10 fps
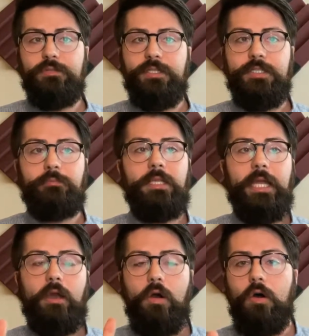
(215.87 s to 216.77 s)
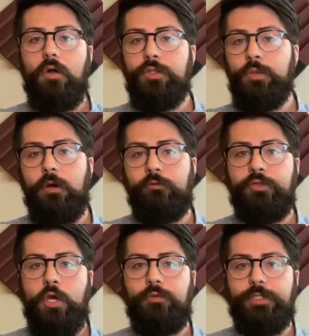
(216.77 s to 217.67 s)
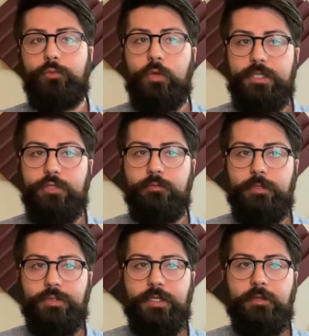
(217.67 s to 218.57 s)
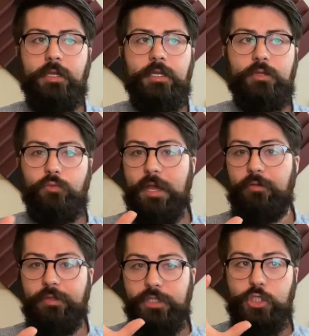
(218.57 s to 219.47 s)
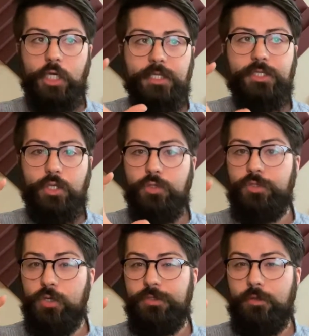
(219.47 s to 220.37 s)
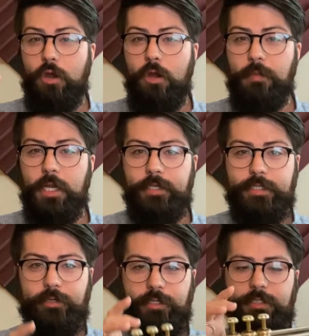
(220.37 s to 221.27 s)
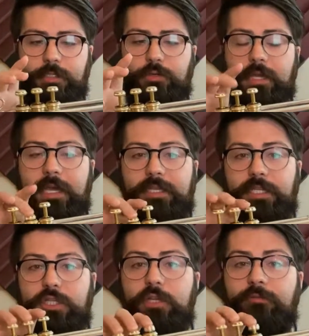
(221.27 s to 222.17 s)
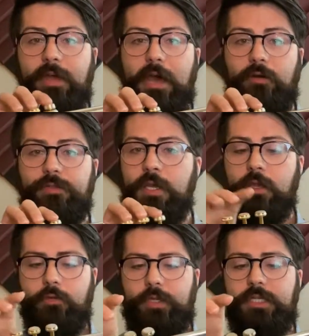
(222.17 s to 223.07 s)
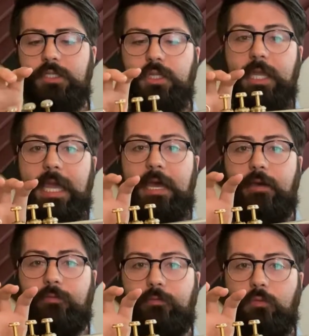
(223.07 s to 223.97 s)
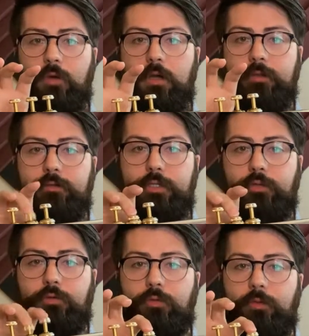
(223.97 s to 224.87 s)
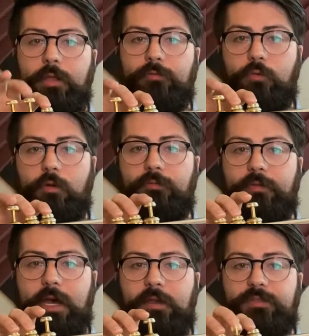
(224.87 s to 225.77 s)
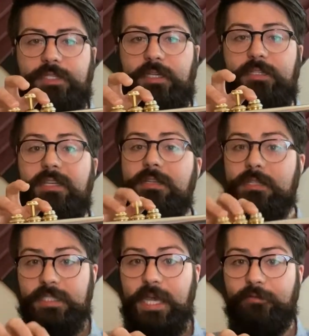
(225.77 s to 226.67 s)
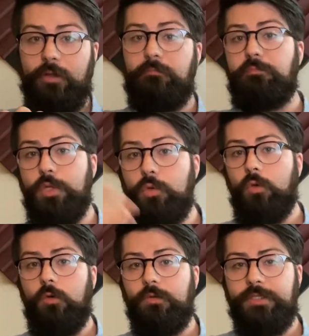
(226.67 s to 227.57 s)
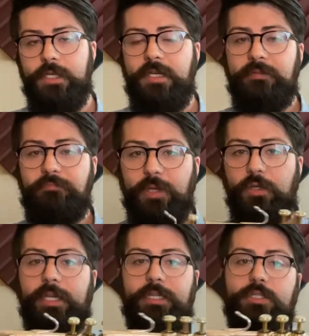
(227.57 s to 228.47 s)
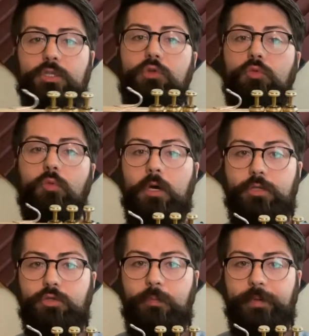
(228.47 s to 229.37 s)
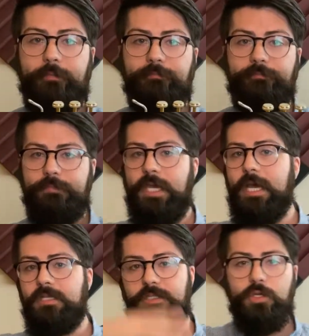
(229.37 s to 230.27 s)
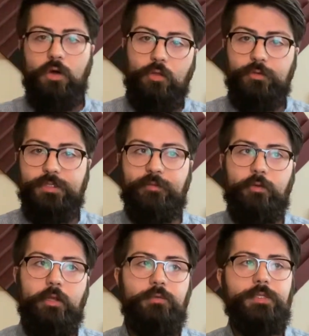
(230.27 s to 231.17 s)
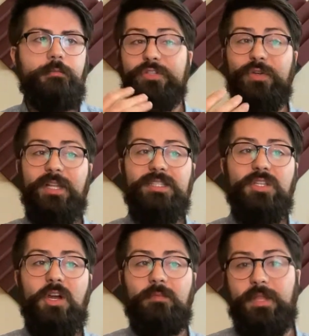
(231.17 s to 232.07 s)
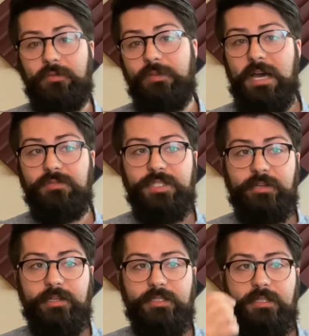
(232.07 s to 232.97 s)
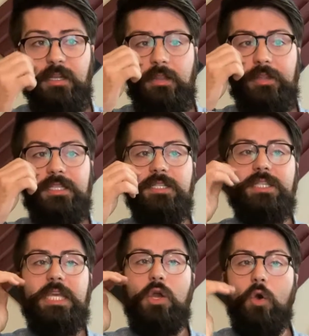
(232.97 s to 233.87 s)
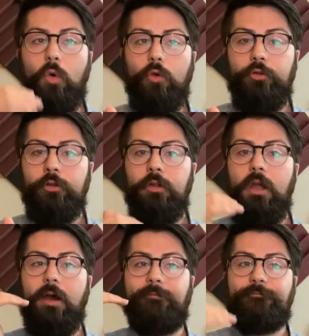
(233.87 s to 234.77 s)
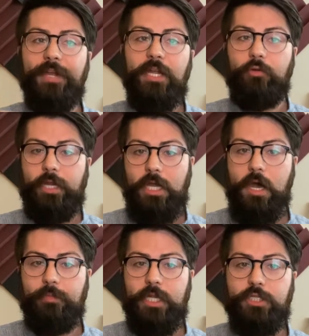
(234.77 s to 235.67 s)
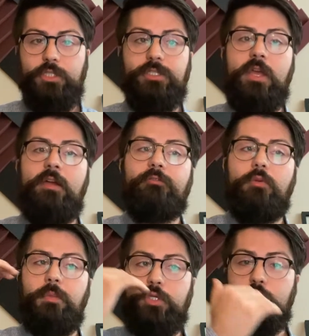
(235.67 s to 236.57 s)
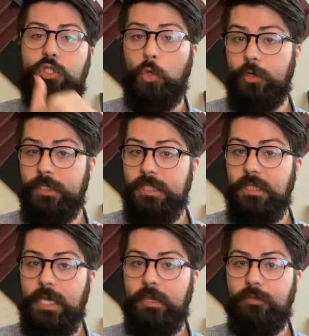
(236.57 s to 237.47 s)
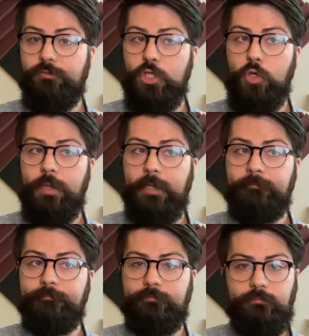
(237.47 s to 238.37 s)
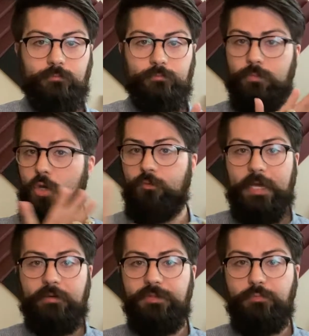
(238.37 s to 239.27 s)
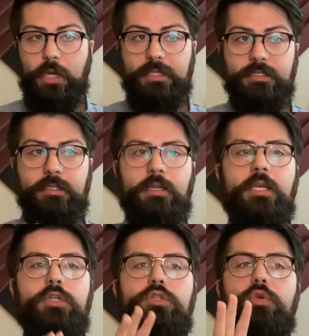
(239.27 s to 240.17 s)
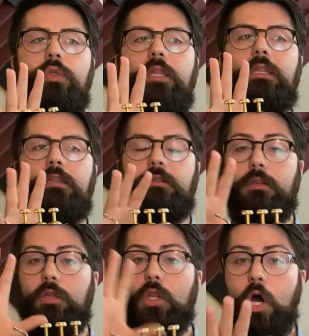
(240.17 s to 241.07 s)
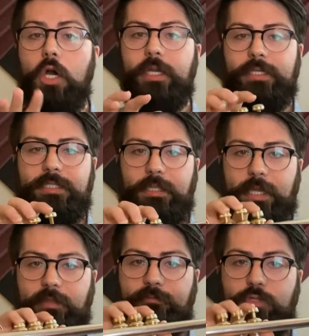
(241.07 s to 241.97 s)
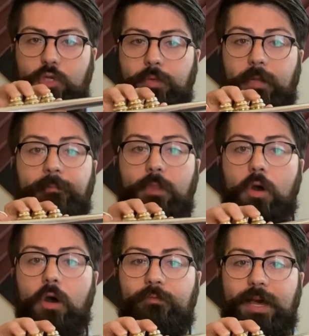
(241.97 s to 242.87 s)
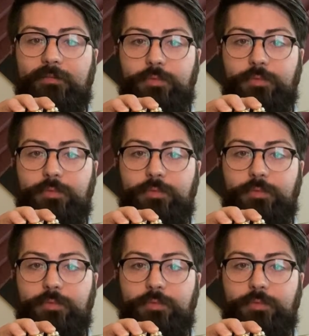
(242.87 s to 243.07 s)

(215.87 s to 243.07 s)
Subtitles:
us to play all 12 tones in Western music, rather than just those notes of the harmonic series. So that addition of valves, we essentially have 1, 2, 3, 4, 5, 6, 7 bugles built into one trumpet to access all those different notes. So let's talk about the valve series. This is the order of fingering combinations from the shortest length of tubing, no valves pressed, to the longest length of tubing, all valves